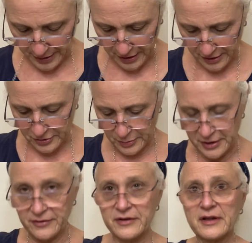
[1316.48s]
head
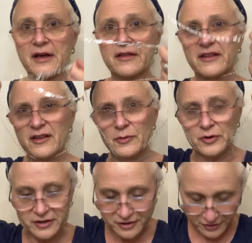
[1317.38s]
twice? Yeah, I think it
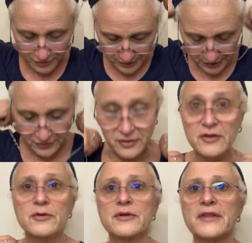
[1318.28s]
would. Okay, so you could
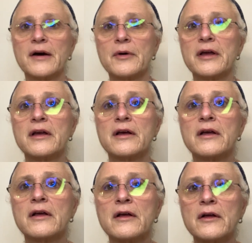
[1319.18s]
do it that way.
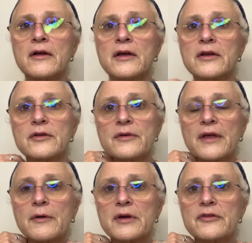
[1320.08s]
You do it
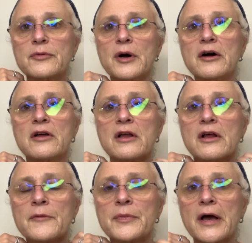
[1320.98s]
that way as well.
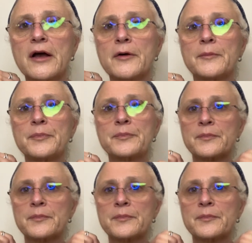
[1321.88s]
And